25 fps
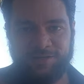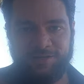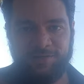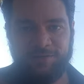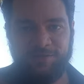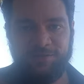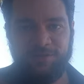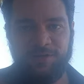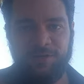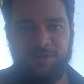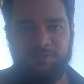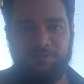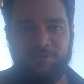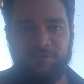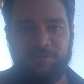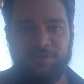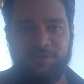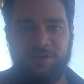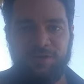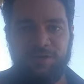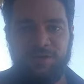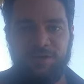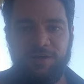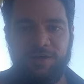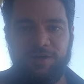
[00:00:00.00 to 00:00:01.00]
to give
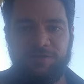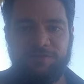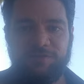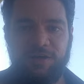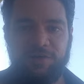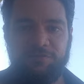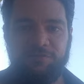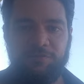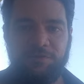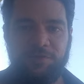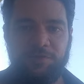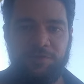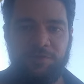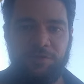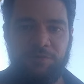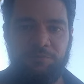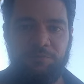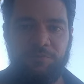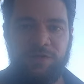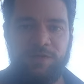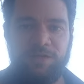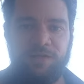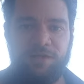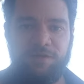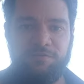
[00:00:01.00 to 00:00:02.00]
yourself a little
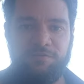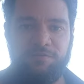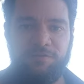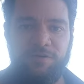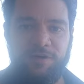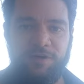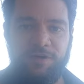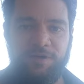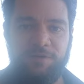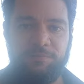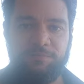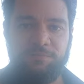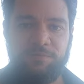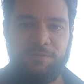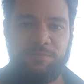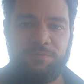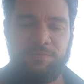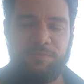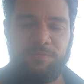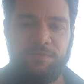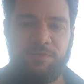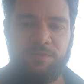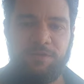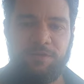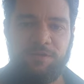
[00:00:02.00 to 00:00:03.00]
bit of
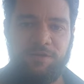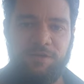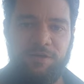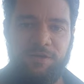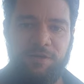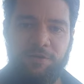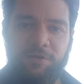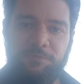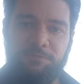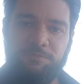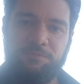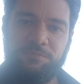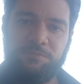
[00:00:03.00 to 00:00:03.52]
you know,